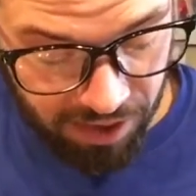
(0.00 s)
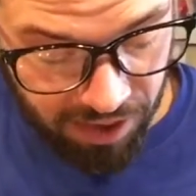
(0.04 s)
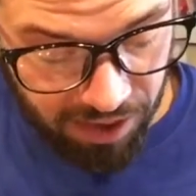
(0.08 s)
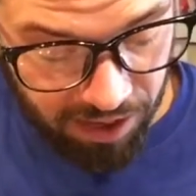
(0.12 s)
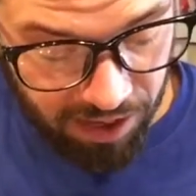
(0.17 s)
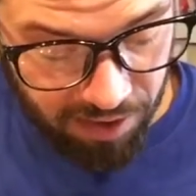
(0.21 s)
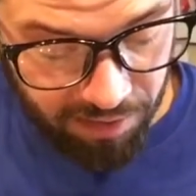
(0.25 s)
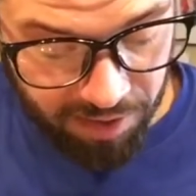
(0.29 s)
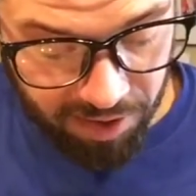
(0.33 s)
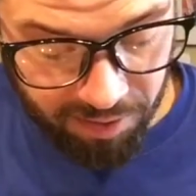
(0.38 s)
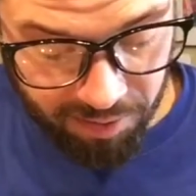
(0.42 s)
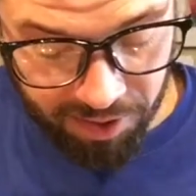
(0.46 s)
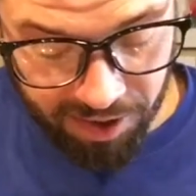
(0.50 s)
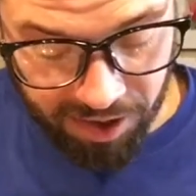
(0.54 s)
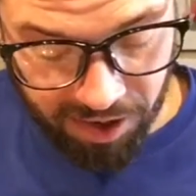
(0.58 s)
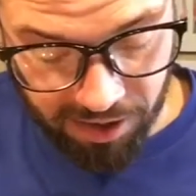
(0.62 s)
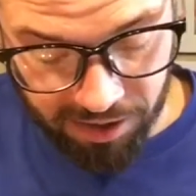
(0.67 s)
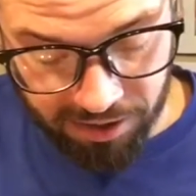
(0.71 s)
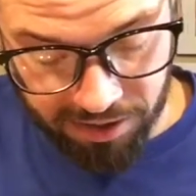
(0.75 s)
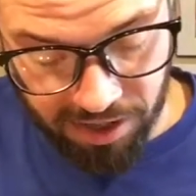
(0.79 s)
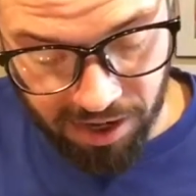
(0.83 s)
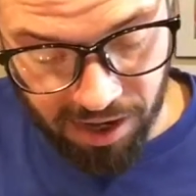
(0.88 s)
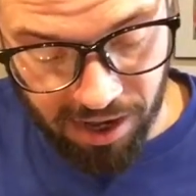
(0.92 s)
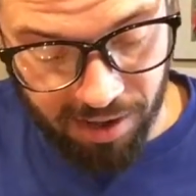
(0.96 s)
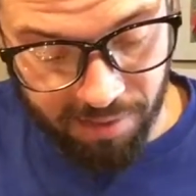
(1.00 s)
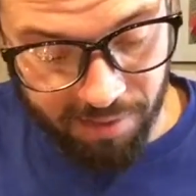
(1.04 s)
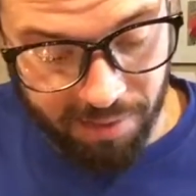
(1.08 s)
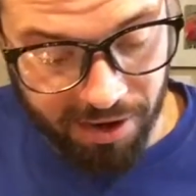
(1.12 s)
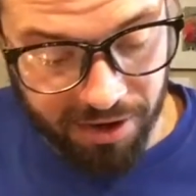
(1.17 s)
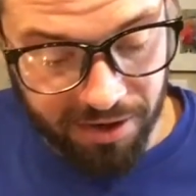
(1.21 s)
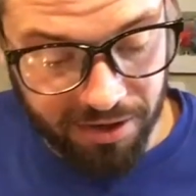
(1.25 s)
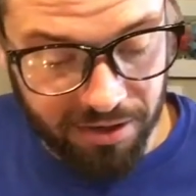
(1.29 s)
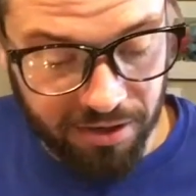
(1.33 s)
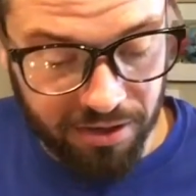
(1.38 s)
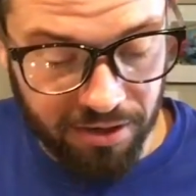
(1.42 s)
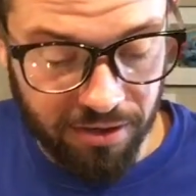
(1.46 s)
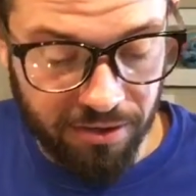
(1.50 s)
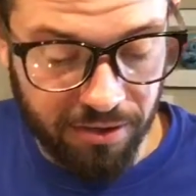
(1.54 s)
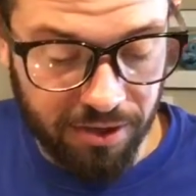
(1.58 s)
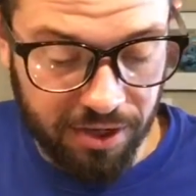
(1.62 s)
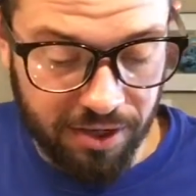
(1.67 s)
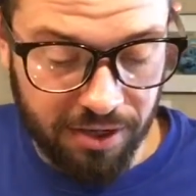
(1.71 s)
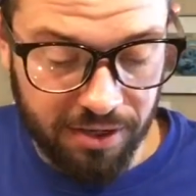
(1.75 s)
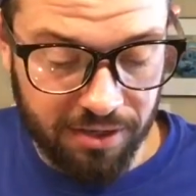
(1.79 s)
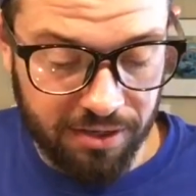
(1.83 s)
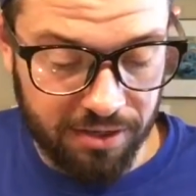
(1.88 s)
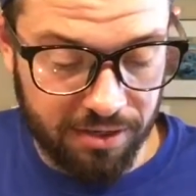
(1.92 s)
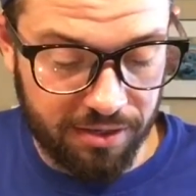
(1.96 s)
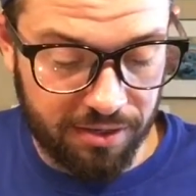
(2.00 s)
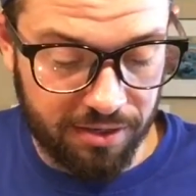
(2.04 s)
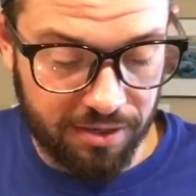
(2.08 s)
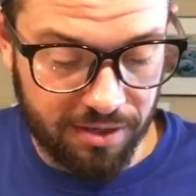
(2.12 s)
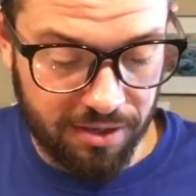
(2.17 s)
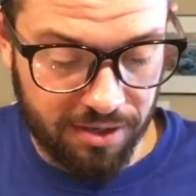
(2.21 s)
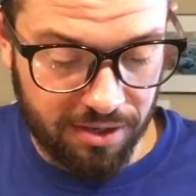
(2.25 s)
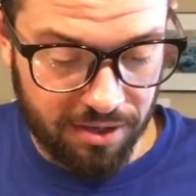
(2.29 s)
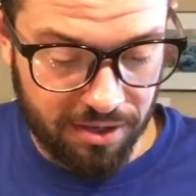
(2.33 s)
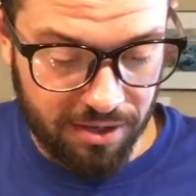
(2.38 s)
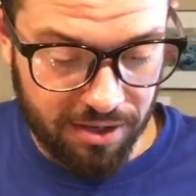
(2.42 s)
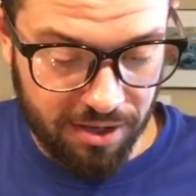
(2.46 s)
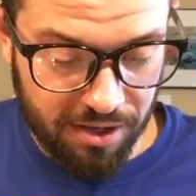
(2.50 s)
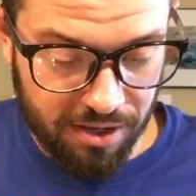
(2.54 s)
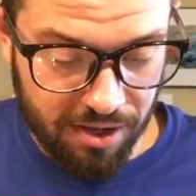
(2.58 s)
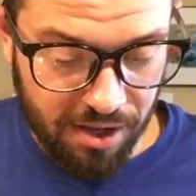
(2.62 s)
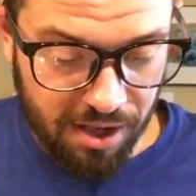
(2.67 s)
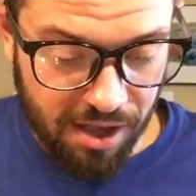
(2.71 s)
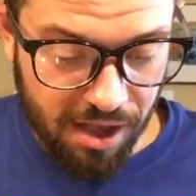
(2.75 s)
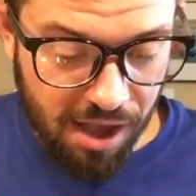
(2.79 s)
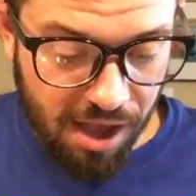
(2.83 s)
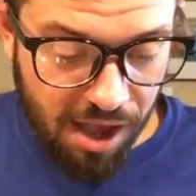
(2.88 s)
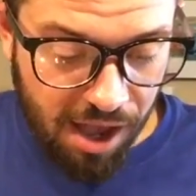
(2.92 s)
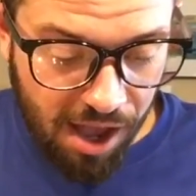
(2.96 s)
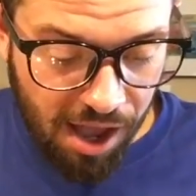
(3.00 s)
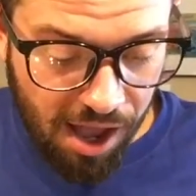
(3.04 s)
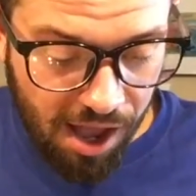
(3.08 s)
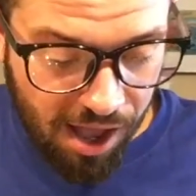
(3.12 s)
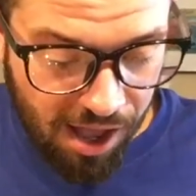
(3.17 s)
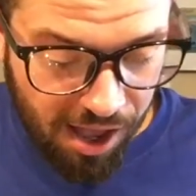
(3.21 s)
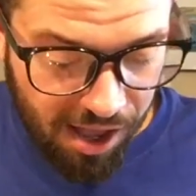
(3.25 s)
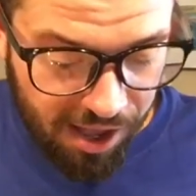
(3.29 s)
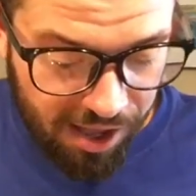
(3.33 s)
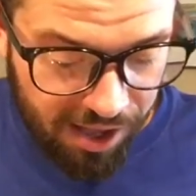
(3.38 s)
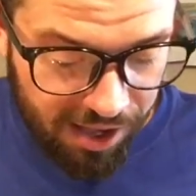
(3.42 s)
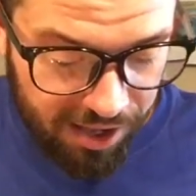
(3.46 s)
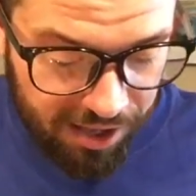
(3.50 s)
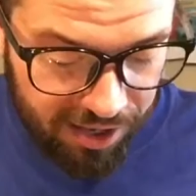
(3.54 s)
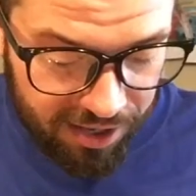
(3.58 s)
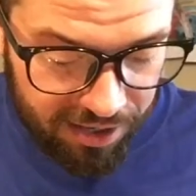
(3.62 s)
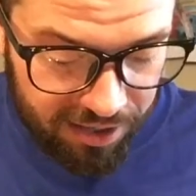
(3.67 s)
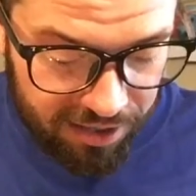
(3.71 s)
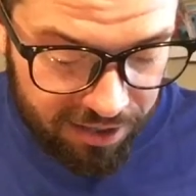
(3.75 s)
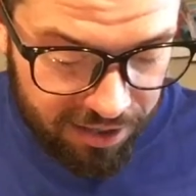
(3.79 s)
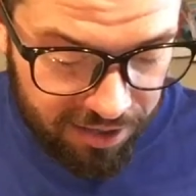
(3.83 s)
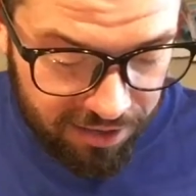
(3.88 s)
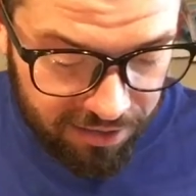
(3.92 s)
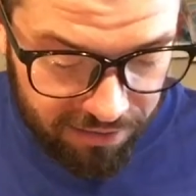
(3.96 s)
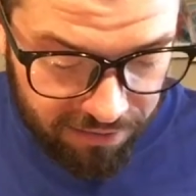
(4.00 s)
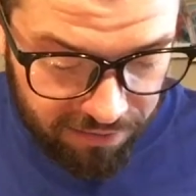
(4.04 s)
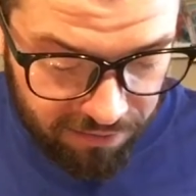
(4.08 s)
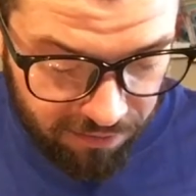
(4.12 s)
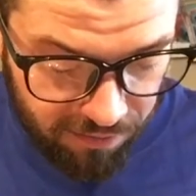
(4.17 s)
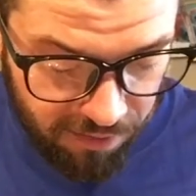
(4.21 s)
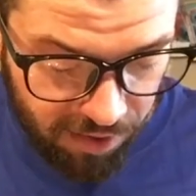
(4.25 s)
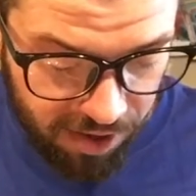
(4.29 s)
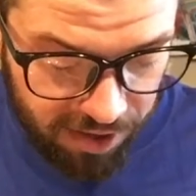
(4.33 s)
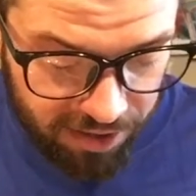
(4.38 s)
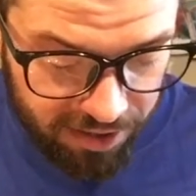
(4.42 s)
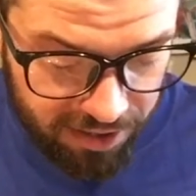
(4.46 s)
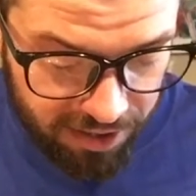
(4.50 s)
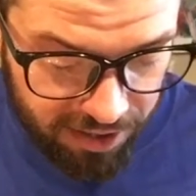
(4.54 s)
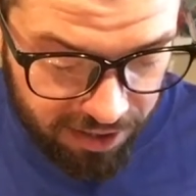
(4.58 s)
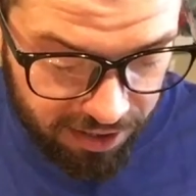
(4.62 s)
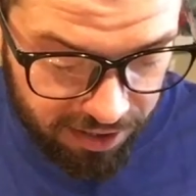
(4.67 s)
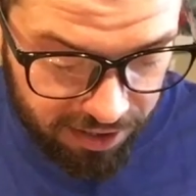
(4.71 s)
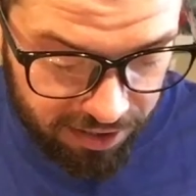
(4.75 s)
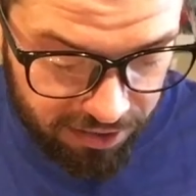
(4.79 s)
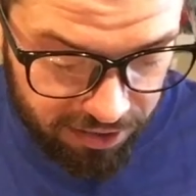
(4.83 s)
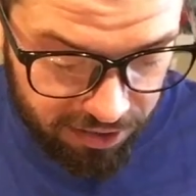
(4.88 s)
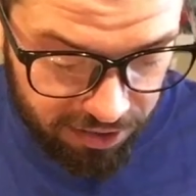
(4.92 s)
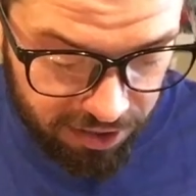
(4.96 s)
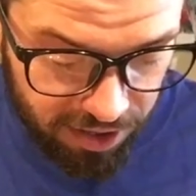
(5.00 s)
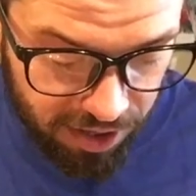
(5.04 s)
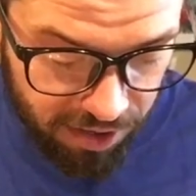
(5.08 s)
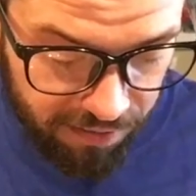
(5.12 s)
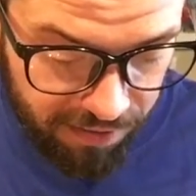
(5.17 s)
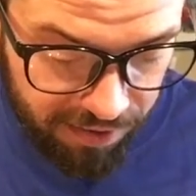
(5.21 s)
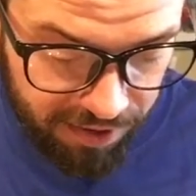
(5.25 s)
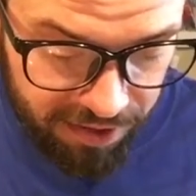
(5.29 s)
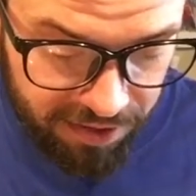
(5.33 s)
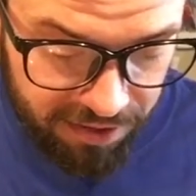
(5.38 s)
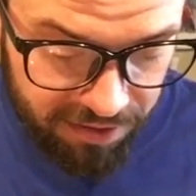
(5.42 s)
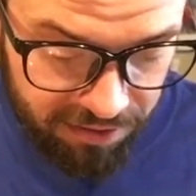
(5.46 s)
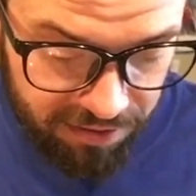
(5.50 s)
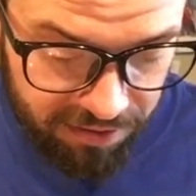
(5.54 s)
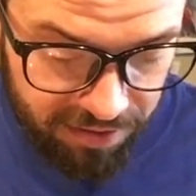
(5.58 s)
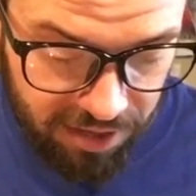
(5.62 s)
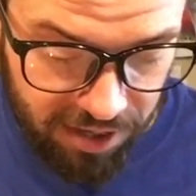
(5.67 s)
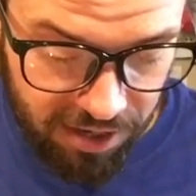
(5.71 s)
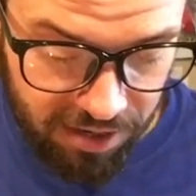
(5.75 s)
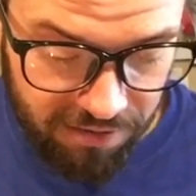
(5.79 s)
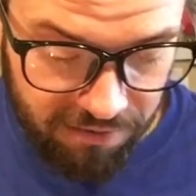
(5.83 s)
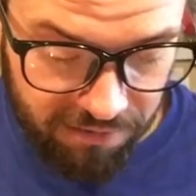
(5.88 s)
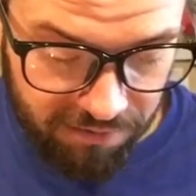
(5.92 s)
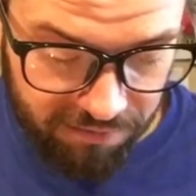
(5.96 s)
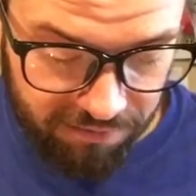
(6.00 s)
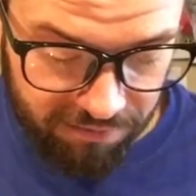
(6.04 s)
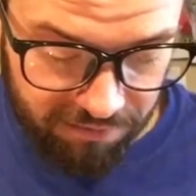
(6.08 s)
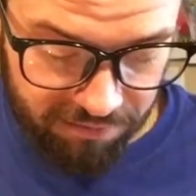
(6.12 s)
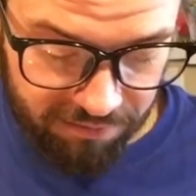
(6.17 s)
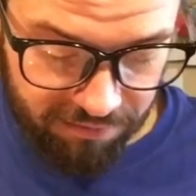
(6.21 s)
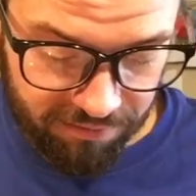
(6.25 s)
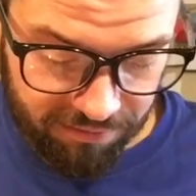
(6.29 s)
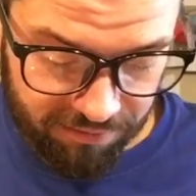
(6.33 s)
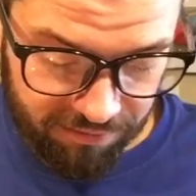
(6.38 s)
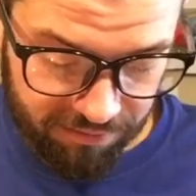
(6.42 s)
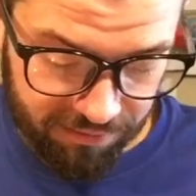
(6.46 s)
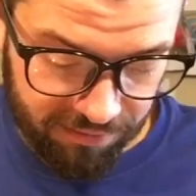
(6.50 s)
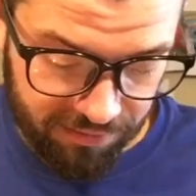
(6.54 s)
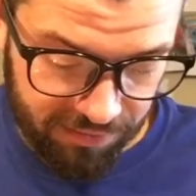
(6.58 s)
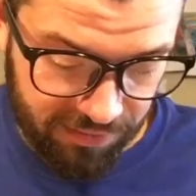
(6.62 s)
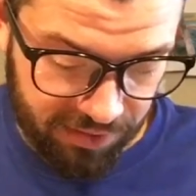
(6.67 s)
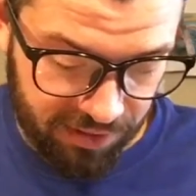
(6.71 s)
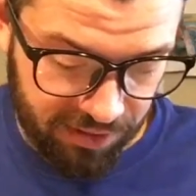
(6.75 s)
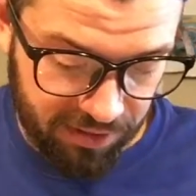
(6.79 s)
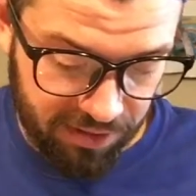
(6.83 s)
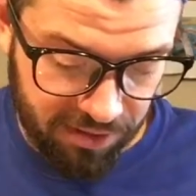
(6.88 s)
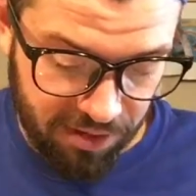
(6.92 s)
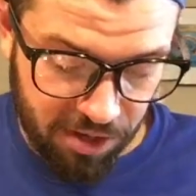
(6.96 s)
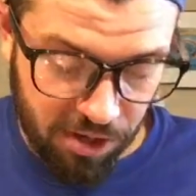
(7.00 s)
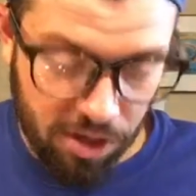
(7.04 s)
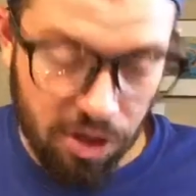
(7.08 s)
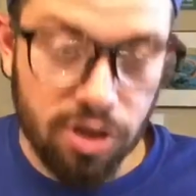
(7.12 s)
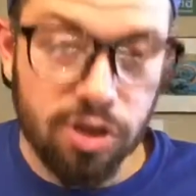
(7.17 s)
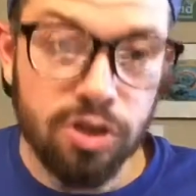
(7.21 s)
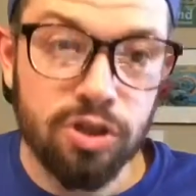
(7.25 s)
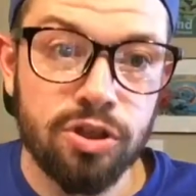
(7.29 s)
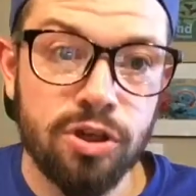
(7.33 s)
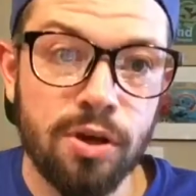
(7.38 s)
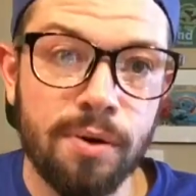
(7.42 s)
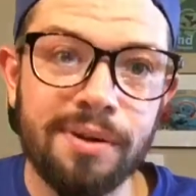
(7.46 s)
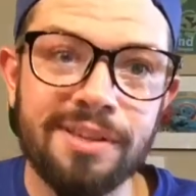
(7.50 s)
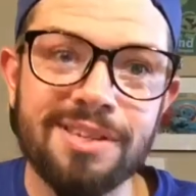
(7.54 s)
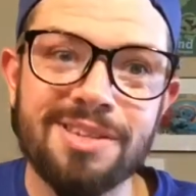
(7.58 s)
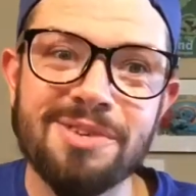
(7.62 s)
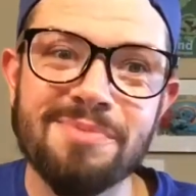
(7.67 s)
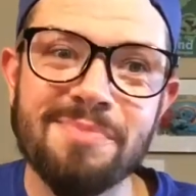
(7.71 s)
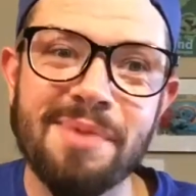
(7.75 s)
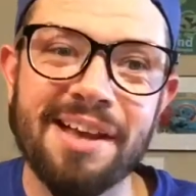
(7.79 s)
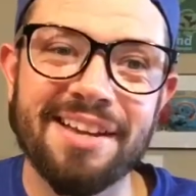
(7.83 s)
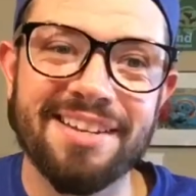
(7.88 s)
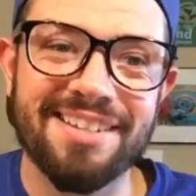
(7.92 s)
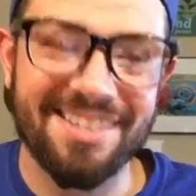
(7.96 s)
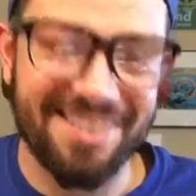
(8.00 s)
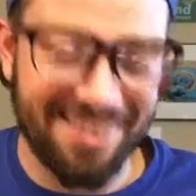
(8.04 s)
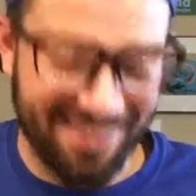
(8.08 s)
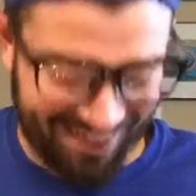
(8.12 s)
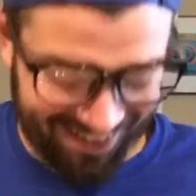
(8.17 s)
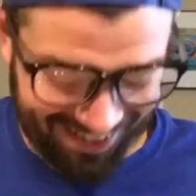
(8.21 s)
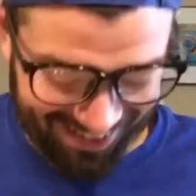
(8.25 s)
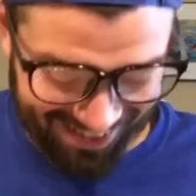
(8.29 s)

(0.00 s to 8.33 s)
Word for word: And I'm going to put her top on, too, because I don't want her showing, you know, showing too much.